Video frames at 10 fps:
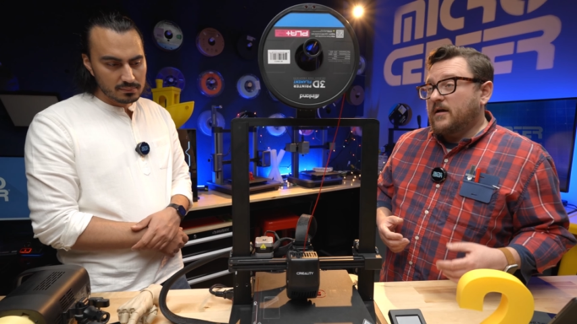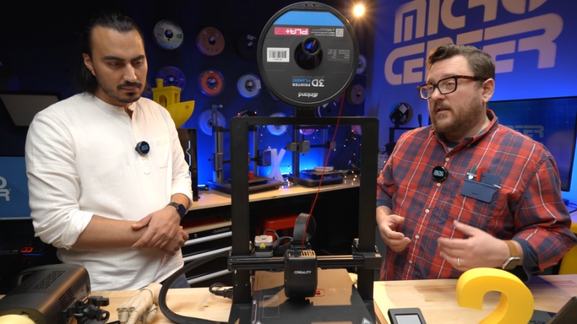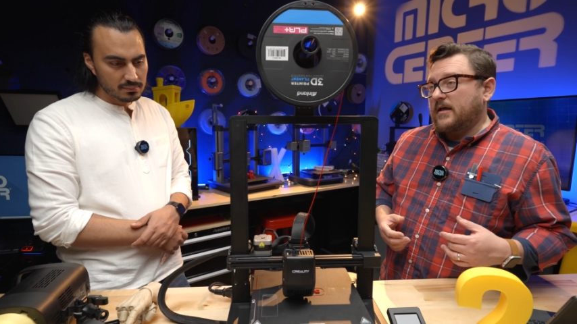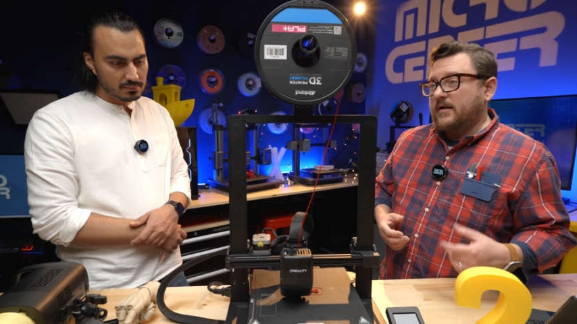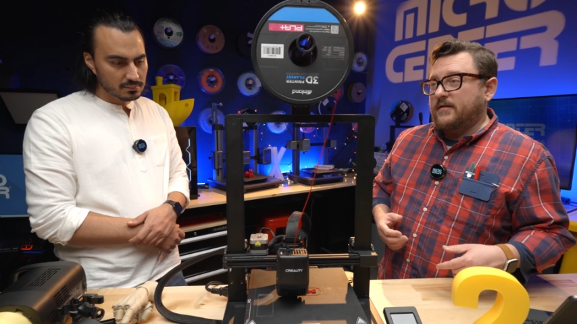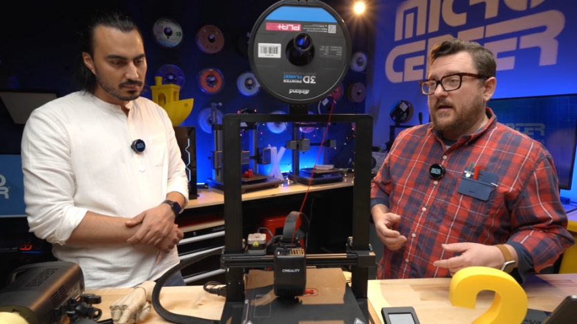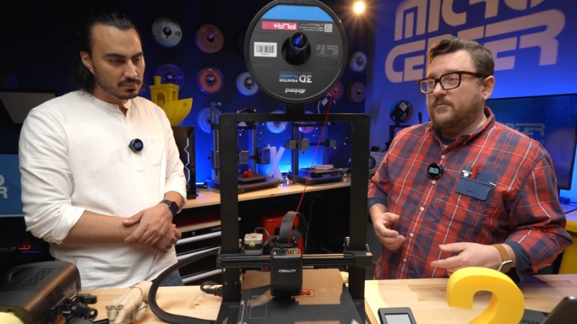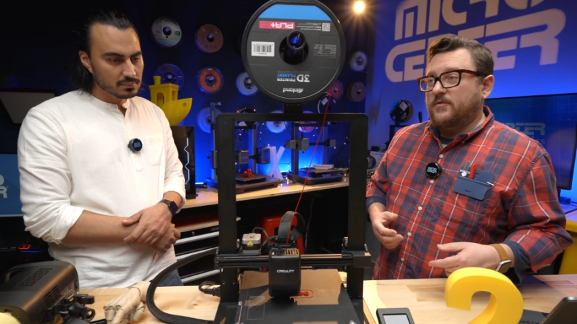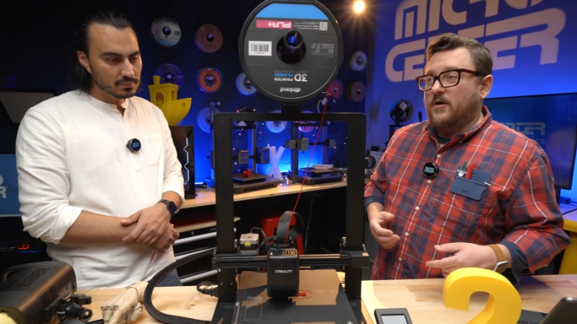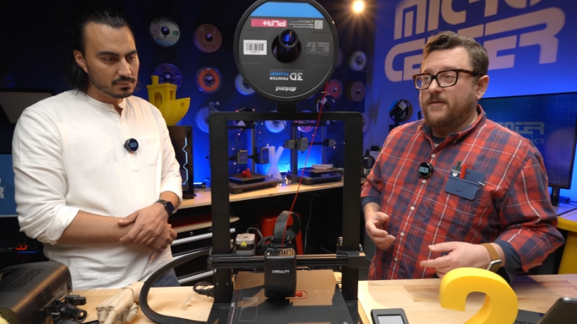Speaker 1: A lot of
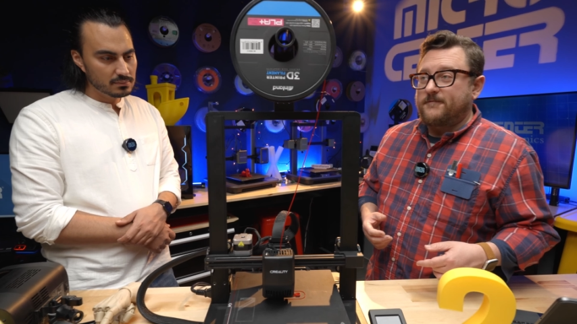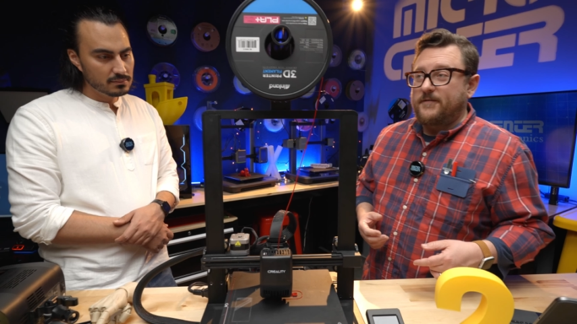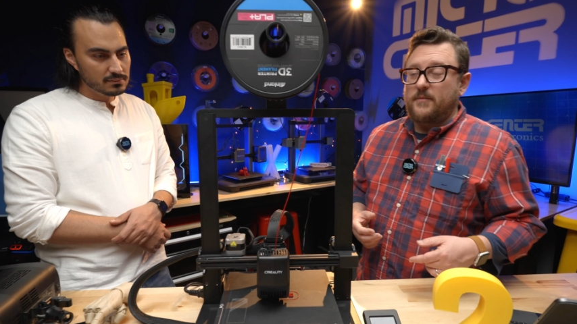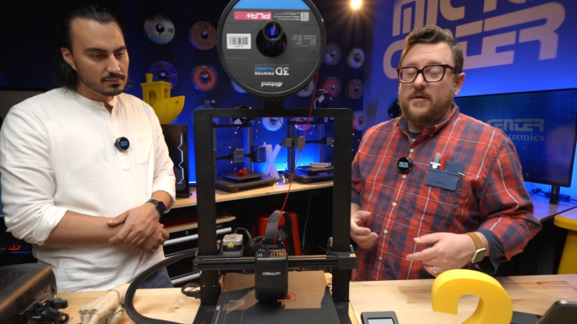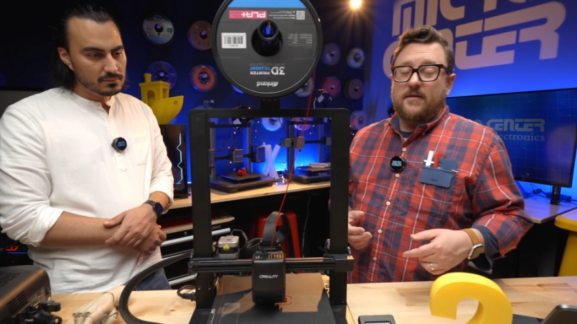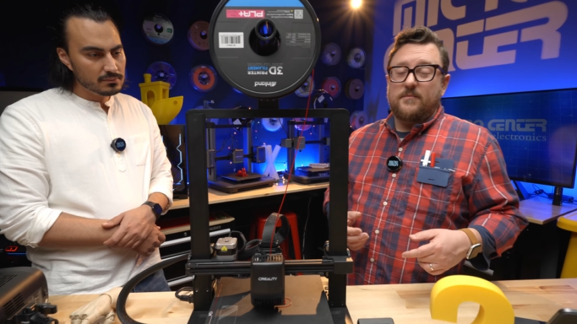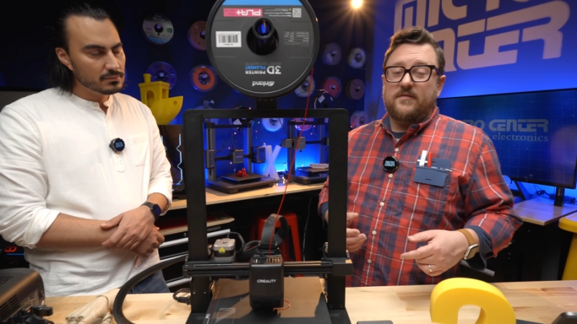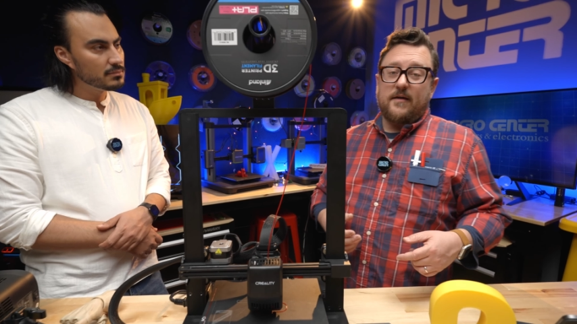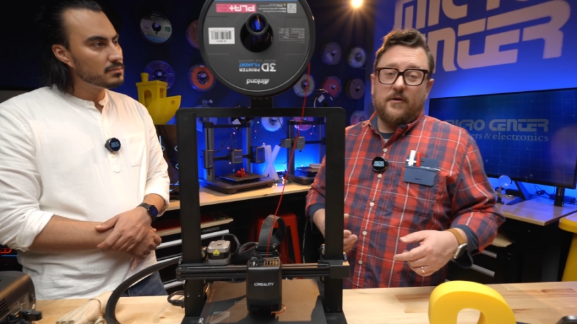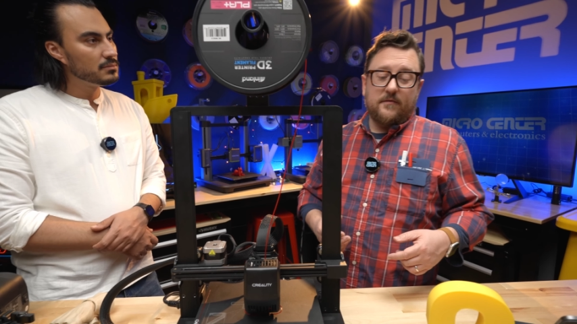times on the filament
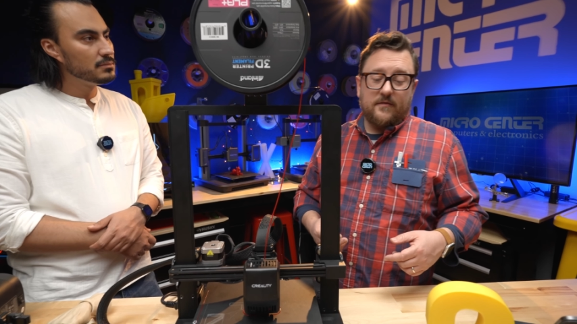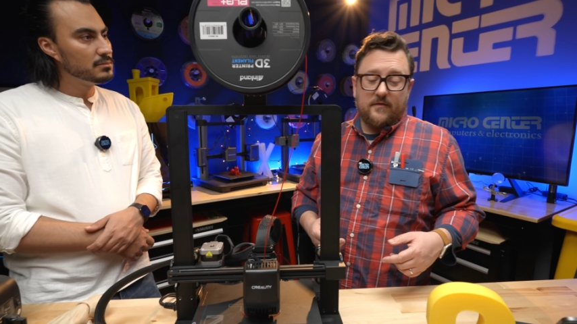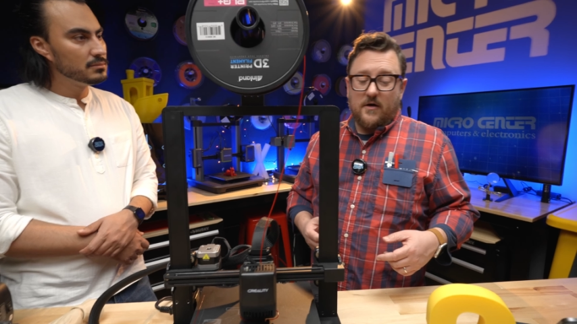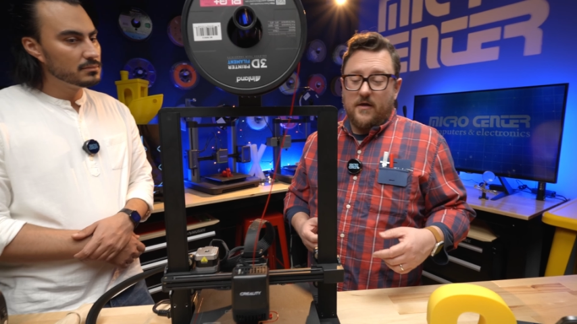themselves,